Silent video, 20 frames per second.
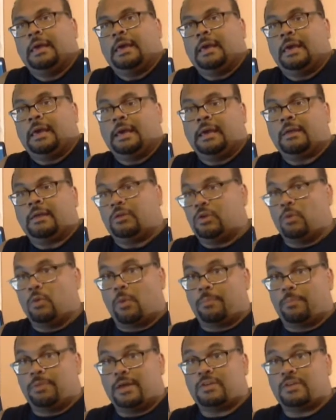And you
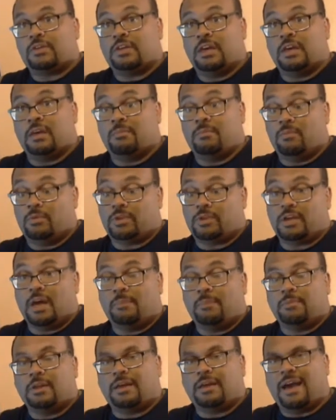replace him with a
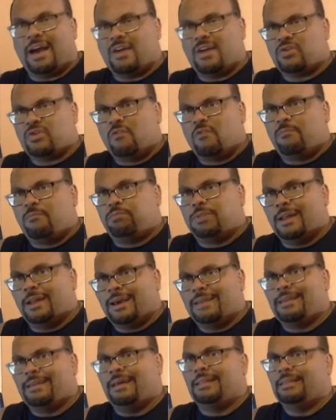couple of guys who've
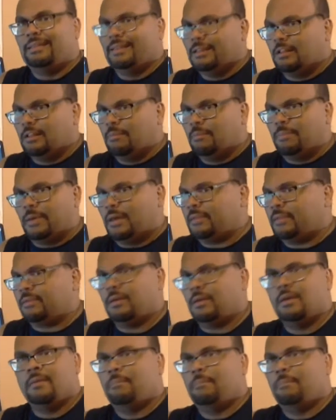played a little bit,